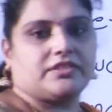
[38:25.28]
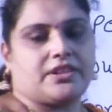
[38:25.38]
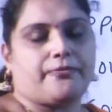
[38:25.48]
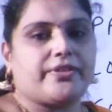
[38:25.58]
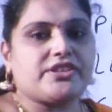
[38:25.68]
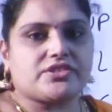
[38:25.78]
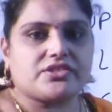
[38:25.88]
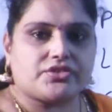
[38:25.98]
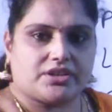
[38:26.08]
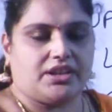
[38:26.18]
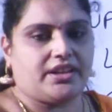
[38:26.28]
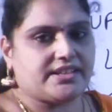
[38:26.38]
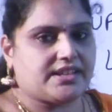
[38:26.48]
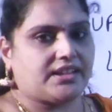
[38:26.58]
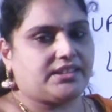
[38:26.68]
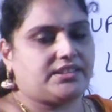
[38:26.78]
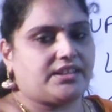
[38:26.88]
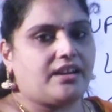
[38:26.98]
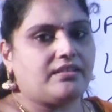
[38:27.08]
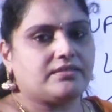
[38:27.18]
the first string is
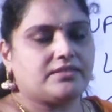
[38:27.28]
Aditya,